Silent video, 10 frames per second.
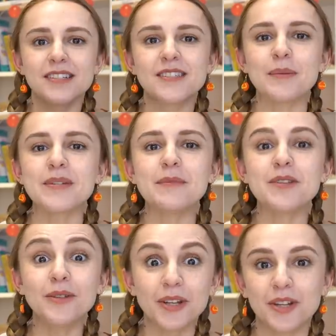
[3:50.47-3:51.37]

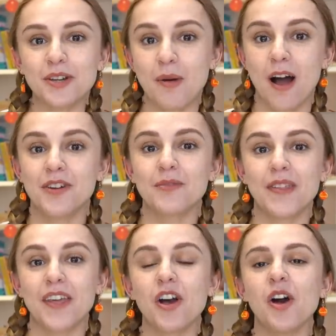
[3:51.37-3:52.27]
Sometimes you look at your partner
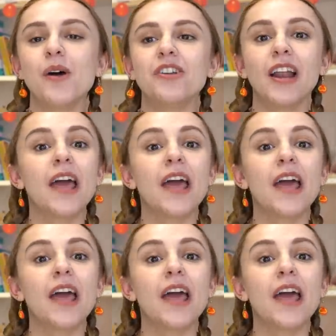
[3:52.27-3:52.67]
when they come and you're